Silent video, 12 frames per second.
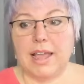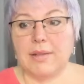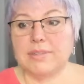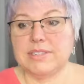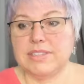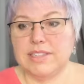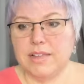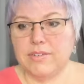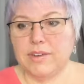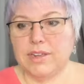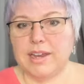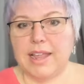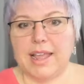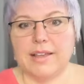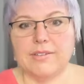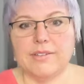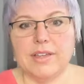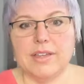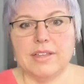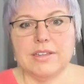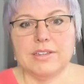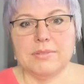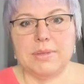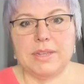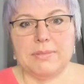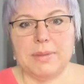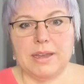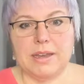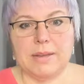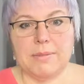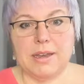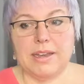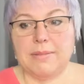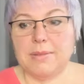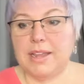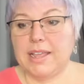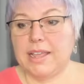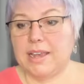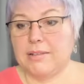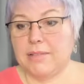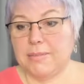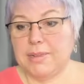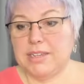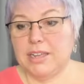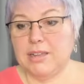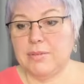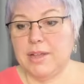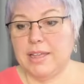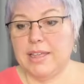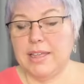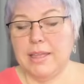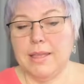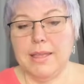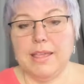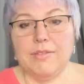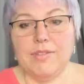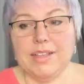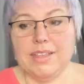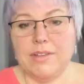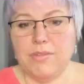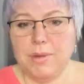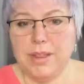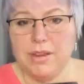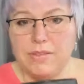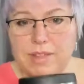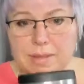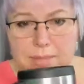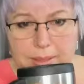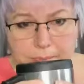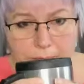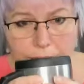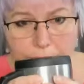I was never going to have to be dependent upon anybody. And let me tell you what, it affected everybody in our family.